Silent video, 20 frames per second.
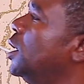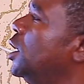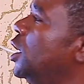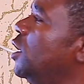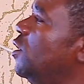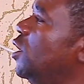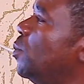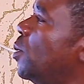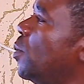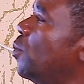
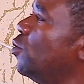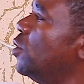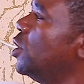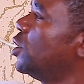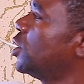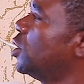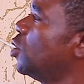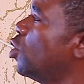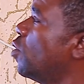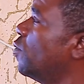If the
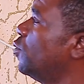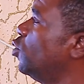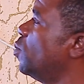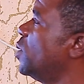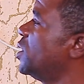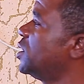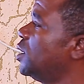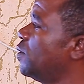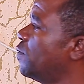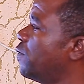population of
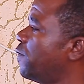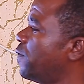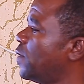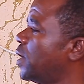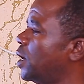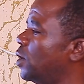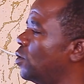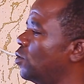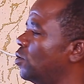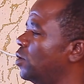domestic
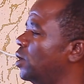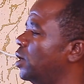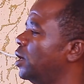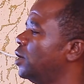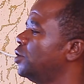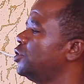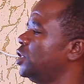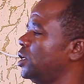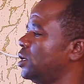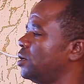fowl
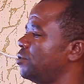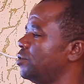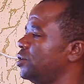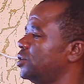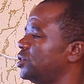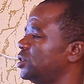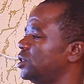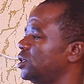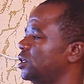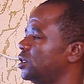
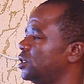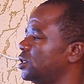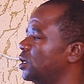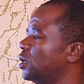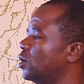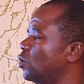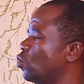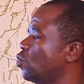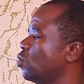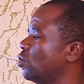
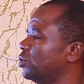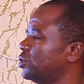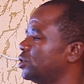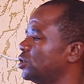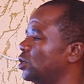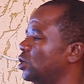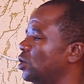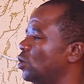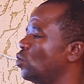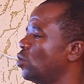decreases,
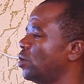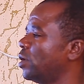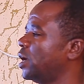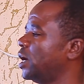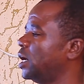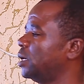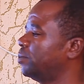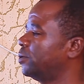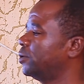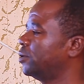what will
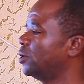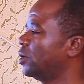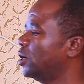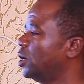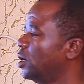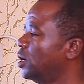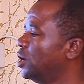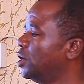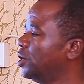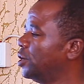happen?
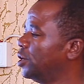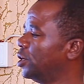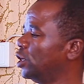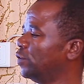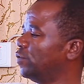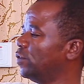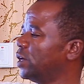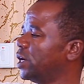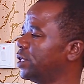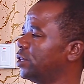
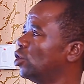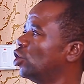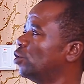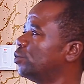If you look at the